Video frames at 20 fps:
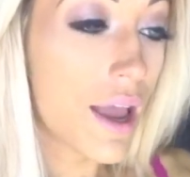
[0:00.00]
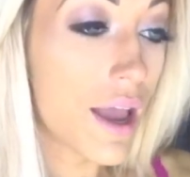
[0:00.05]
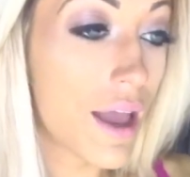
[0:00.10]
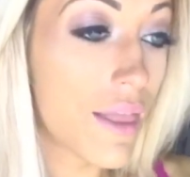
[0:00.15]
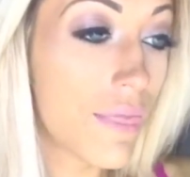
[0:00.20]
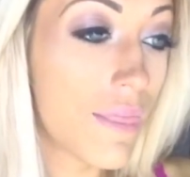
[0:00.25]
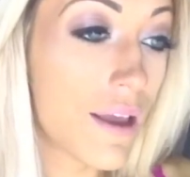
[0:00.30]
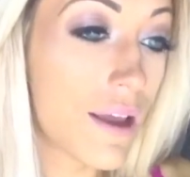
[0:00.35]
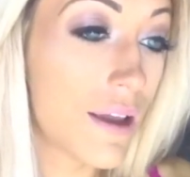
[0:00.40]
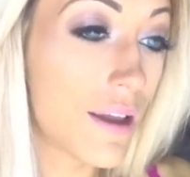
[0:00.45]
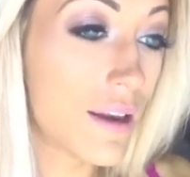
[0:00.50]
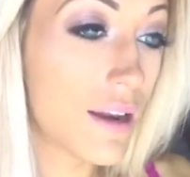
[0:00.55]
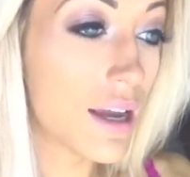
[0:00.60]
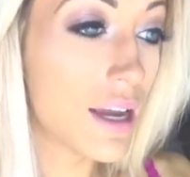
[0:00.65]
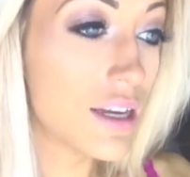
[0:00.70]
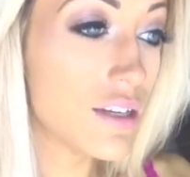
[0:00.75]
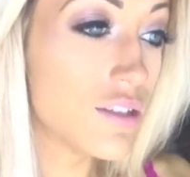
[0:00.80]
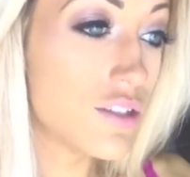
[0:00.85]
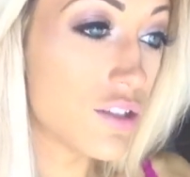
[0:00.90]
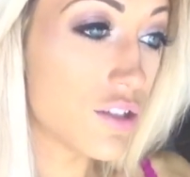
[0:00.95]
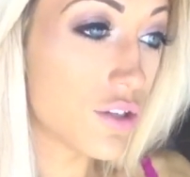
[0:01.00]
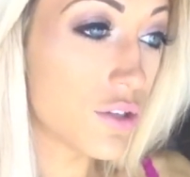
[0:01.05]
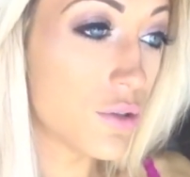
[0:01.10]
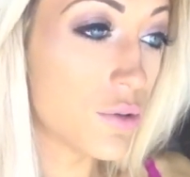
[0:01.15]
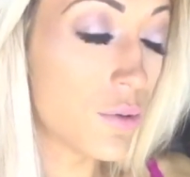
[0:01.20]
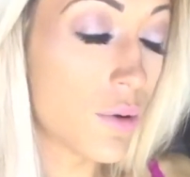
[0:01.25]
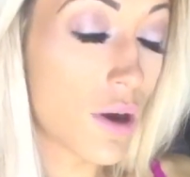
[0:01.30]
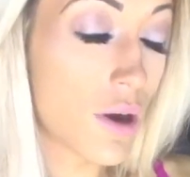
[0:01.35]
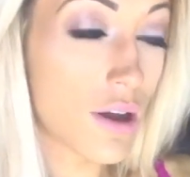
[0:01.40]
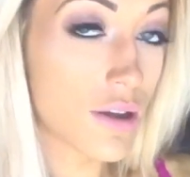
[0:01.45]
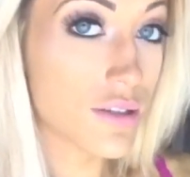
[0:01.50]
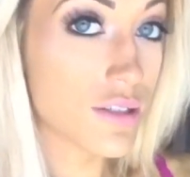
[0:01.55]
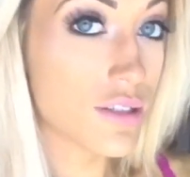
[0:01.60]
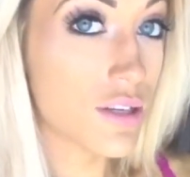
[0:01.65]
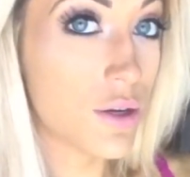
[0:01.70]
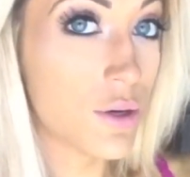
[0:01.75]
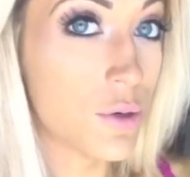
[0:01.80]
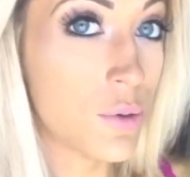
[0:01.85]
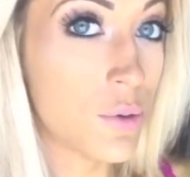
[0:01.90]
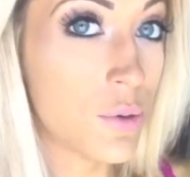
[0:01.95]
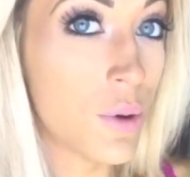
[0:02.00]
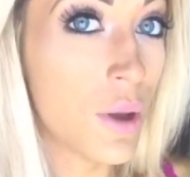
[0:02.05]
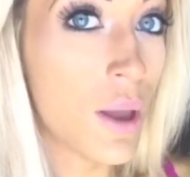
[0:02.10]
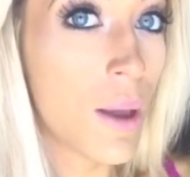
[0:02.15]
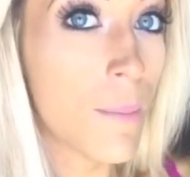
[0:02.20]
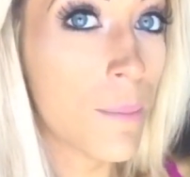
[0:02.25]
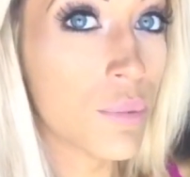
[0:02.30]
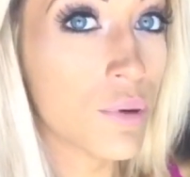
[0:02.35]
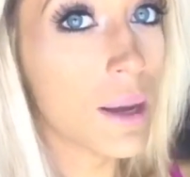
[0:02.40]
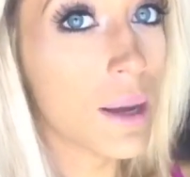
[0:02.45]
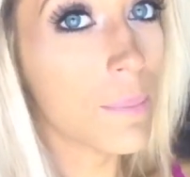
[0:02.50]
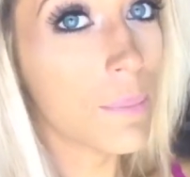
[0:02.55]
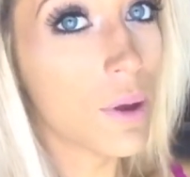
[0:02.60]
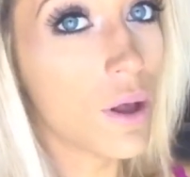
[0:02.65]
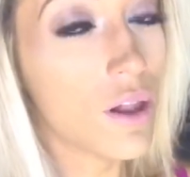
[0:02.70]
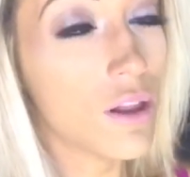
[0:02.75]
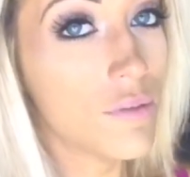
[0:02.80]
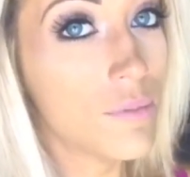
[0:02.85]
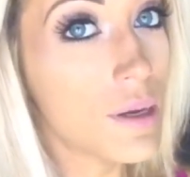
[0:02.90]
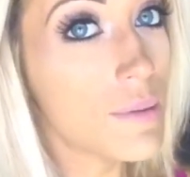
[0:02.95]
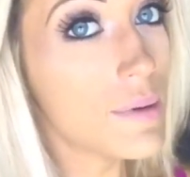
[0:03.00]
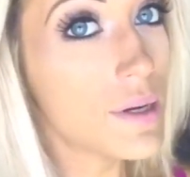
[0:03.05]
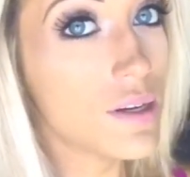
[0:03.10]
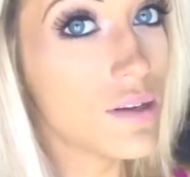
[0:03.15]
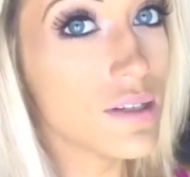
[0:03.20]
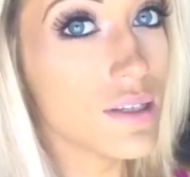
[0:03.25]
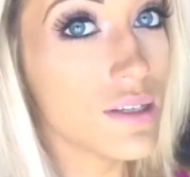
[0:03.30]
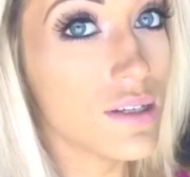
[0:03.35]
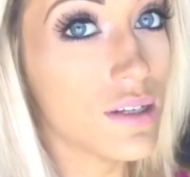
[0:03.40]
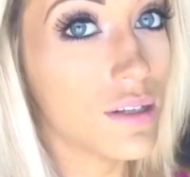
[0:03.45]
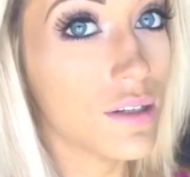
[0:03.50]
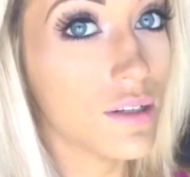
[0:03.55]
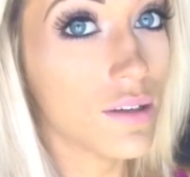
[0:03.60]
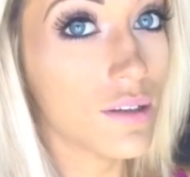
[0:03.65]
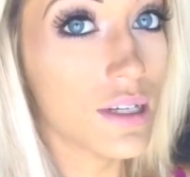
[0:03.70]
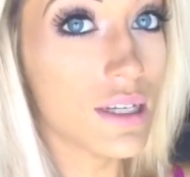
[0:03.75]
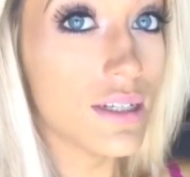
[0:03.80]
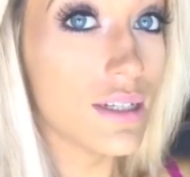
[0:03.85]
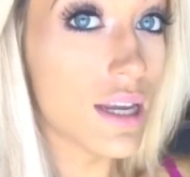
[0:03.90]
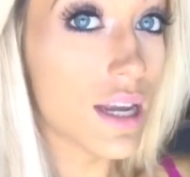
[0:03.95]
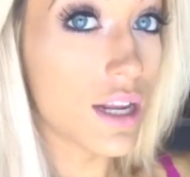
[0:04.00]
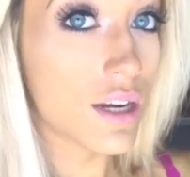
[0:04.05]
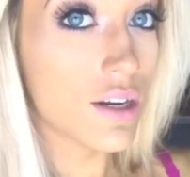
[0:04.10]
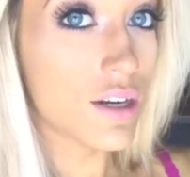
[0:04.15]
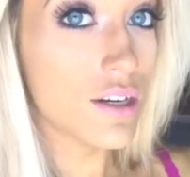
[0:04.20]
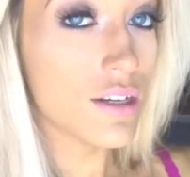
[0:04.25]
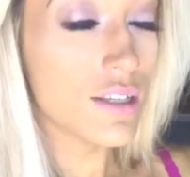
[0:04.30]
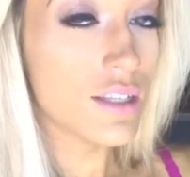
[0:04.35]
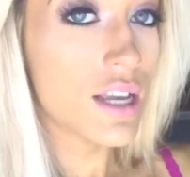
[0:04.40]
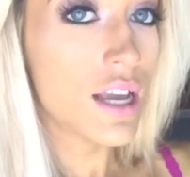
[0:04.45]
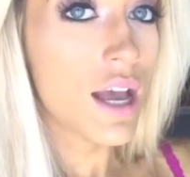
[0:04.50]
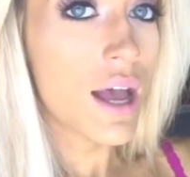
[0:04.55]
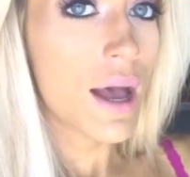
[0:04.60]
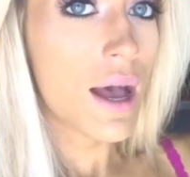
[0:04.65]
And then I do also prep all of my meals into little containers.